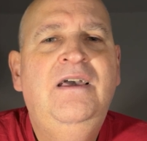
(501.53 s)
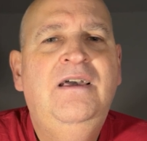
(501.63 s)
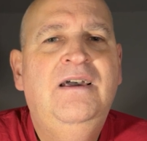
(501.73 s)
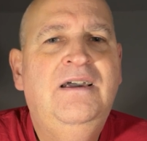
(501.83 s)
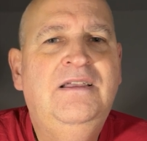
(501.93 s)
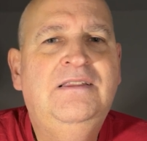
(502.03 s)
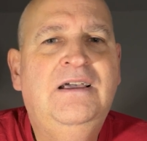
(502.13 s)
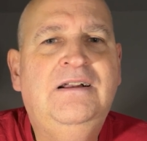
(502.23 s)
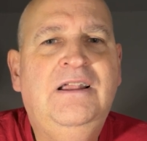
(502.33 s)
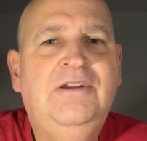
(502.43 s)
I had
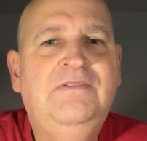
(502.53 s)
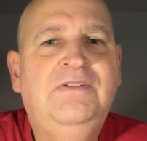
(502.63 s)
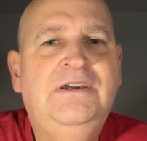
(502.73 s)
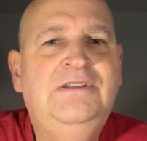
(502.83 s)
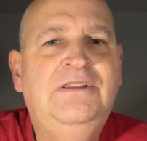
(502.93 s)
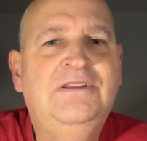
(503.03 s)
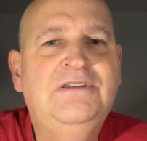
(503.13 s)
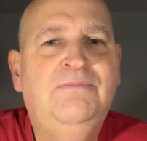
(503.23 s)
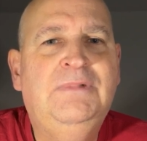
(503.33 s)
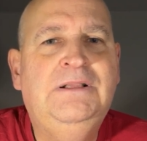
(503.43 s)
that clarified in the
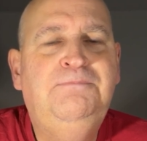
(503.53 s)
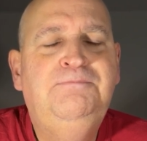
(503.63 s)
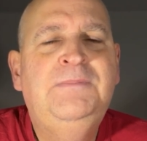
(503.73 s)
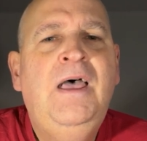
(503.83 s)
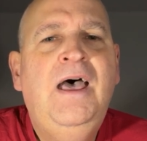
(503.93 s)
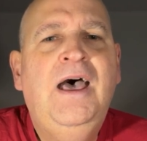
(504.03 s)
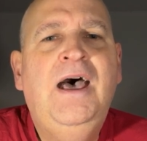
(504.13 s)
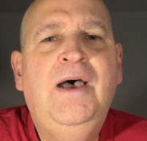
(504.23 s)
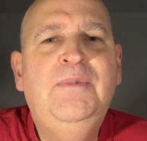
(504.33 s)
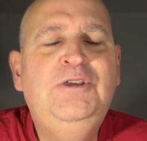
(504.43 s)
tumble.
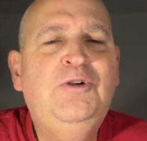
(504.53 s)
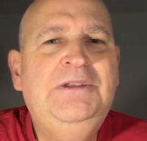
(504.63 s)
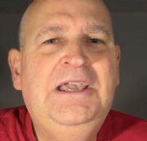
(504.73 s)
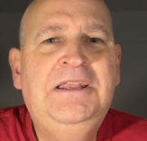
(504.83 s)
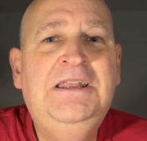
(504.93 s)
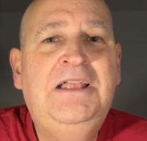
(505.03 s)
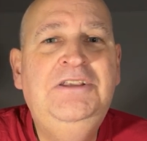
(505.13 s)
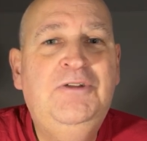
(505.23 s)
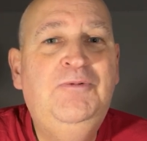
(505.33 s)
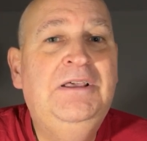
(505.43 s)
Um, you only get an
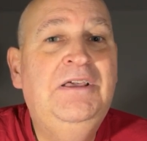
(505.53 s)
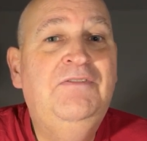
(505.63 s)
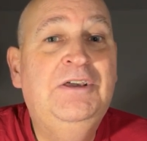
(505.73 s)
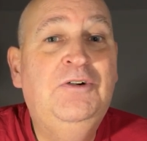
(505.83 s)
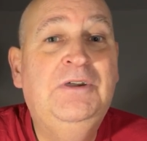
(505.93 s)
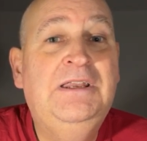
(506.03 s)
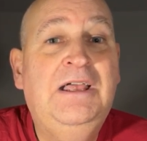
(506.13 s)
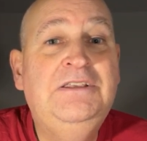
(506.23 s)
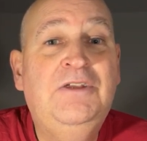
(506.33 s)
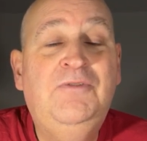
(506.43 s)
onion ring if they're cooking
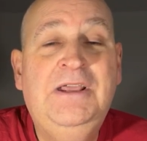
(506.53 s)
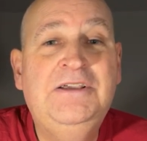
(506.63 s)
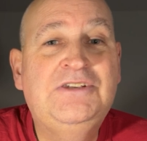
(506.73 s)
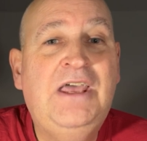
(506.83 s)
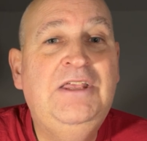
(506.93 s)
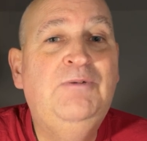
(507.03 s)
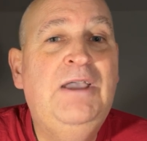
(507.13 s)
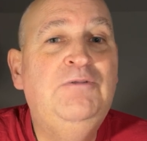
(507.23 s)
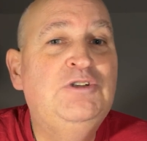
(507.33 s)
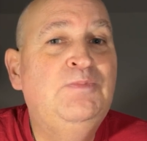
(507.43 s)
onion rings anyway,
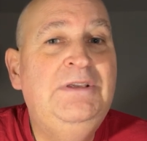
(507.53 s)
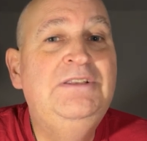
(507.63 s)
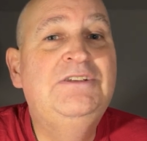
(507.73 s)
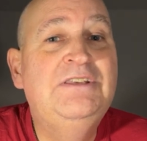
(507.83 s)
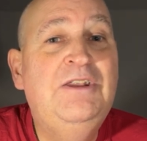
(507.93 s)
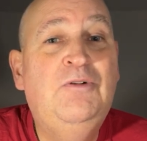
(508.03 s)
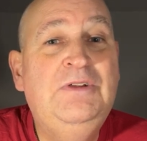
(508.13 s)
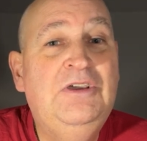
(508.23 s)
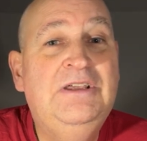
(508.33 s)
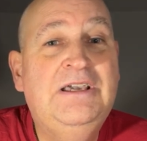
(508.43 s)
which means they're
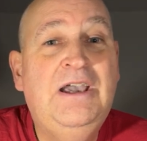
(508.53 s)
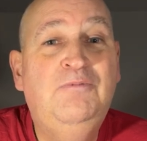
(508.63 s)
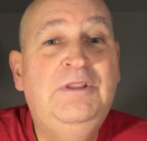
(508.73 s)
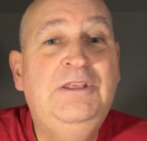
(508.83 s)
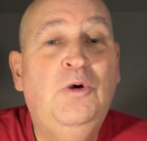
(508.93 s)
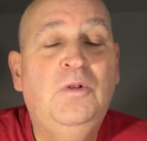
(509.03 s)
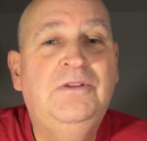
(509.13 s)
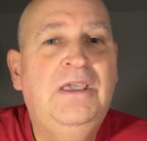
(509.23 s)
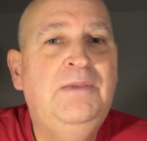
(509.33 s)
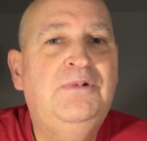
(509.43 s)
only going to come with the
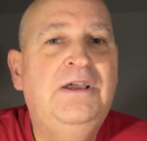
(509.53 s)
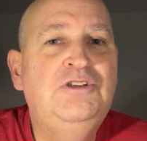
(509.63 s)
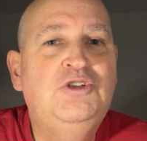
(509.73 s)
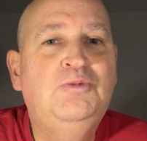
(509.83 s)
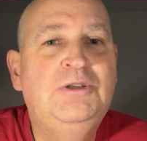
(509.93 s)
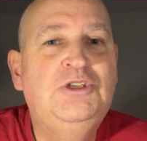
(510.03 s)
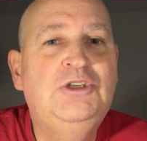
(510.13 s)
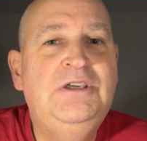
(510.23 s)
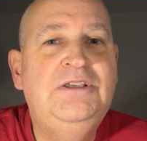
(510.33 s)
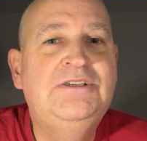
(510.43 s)
all-day brunch, which
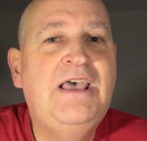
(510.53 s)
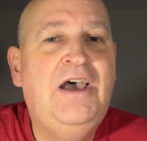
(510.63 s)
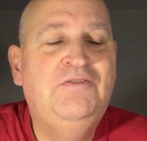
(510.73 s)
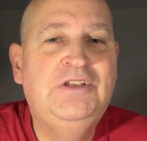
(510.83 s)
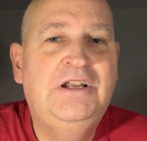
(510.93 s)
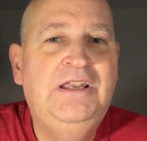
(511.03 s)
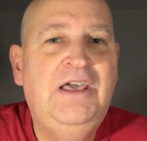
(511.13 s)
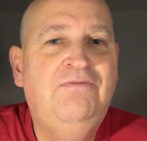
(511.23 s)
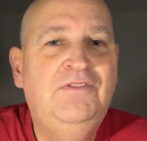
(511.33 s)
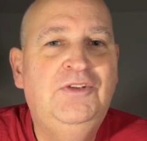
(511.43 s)
is after
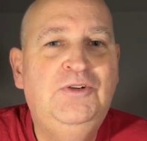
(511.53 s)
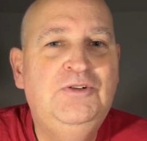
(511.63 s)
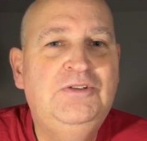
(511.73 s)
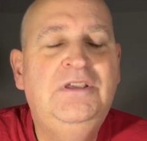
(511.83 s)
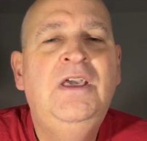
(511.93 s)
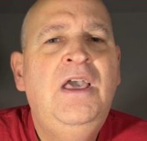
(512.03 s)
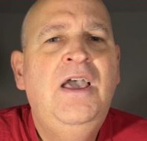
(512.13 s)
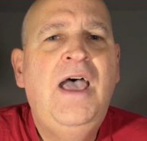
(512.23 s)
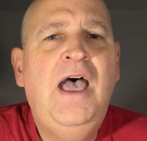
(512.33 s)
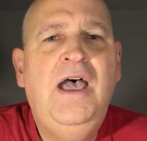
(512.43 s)
11.30.
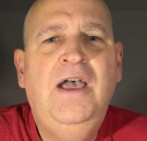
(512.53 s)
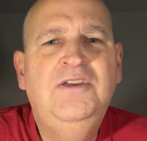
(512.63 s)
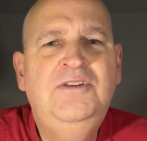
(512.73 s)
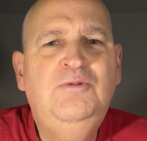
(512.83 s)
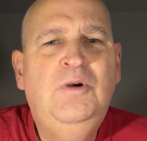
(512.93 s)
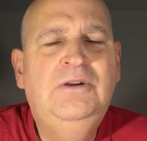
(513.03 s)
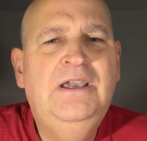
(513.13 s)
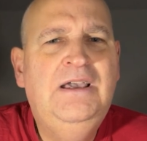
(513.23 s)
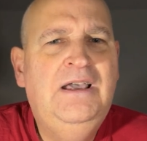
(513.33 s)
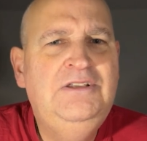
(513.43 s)
Uh, you won't
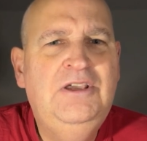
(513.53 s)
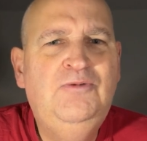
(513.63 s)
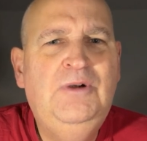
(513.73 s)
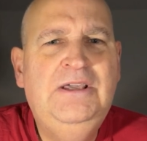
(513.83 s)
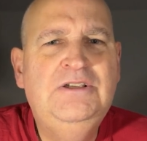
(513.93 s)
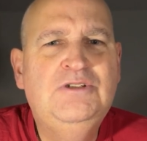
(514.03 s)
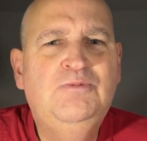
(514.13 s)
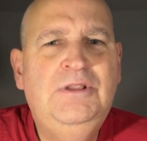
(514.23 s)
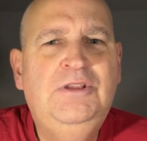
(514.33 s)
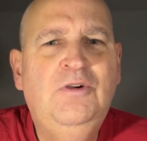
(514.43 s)
get onion rings
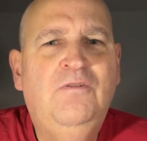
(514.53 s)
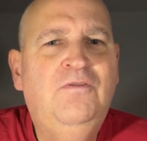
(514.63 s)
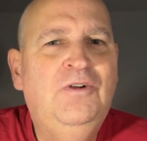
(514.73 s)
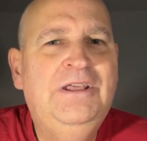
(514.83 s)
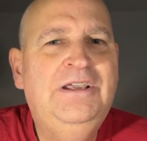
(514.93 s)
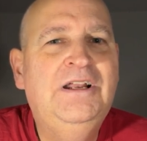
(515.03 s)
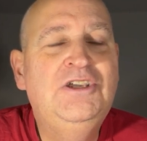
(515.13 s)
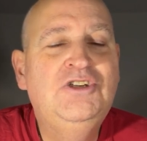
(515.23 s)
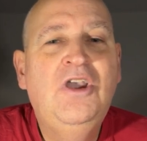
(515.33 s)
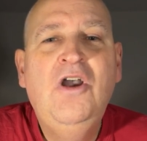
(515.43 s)
with your full
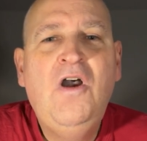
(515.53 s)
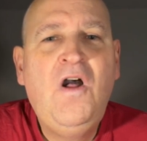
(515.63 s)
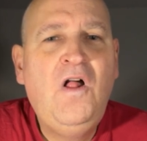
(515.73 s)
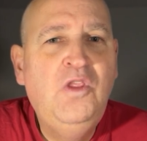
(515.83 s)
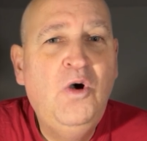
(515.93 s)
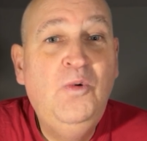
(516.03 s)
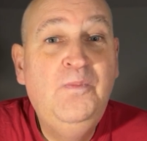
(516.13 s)
English, although